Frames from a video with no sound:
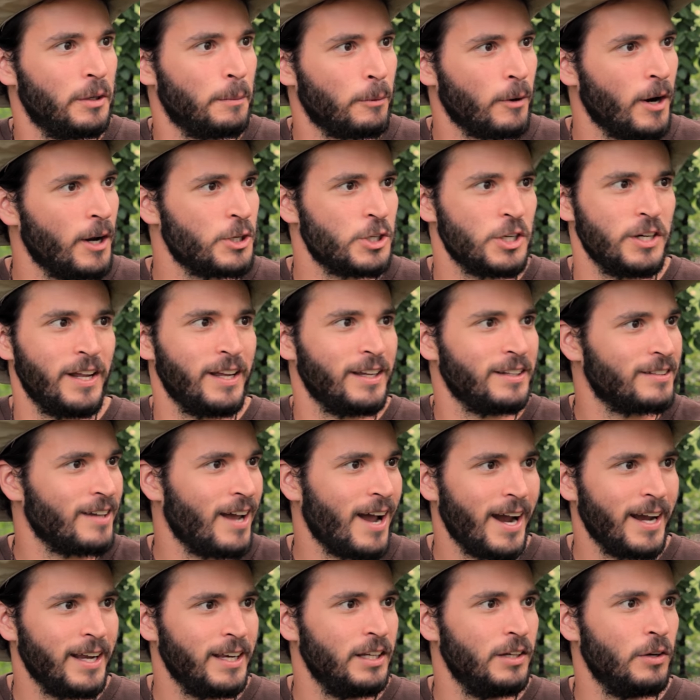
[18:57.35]
depression,
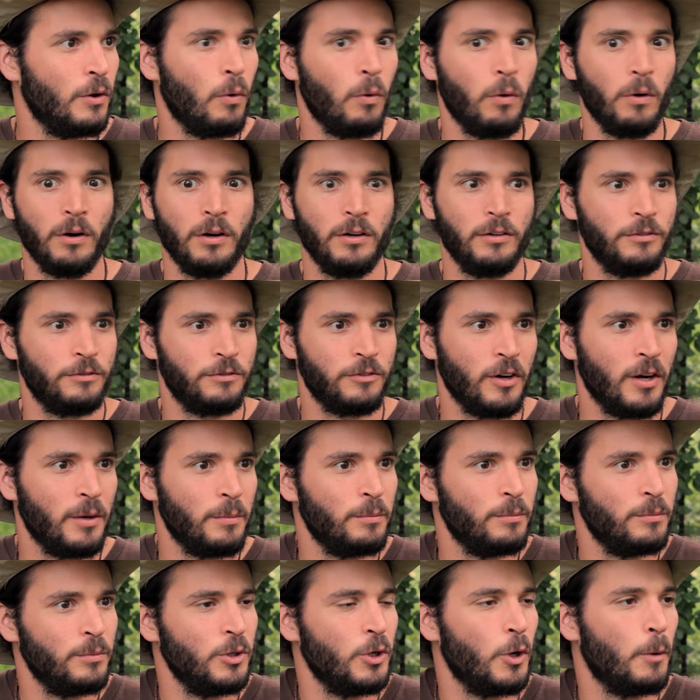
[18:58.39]
anxiety, or
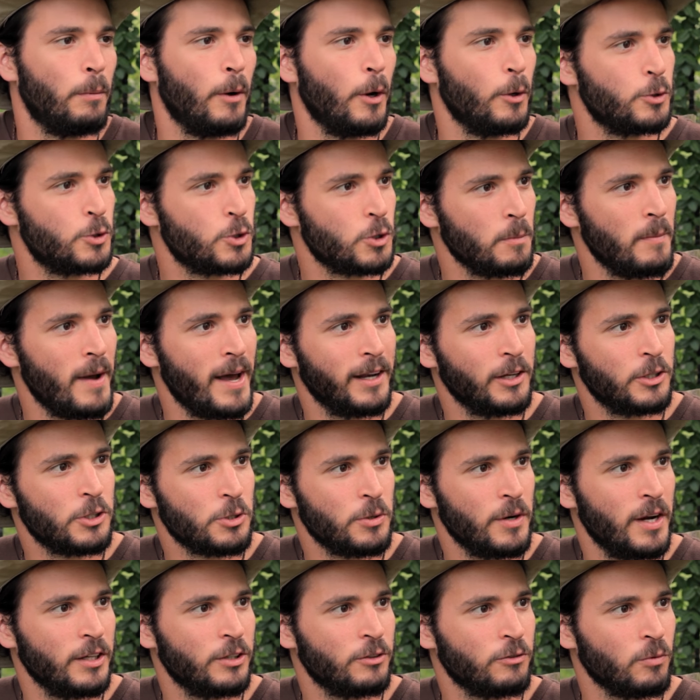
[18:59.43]
from, you know, post-traumatic
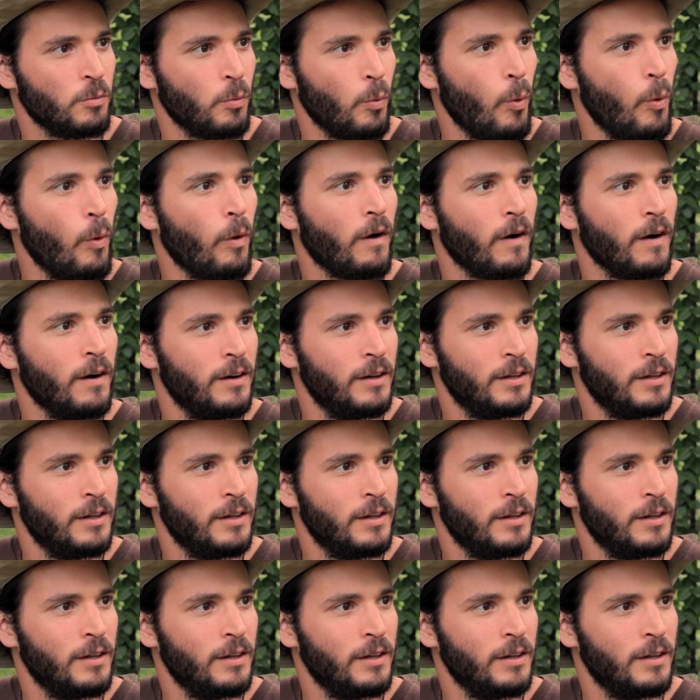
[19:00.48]
stress from war.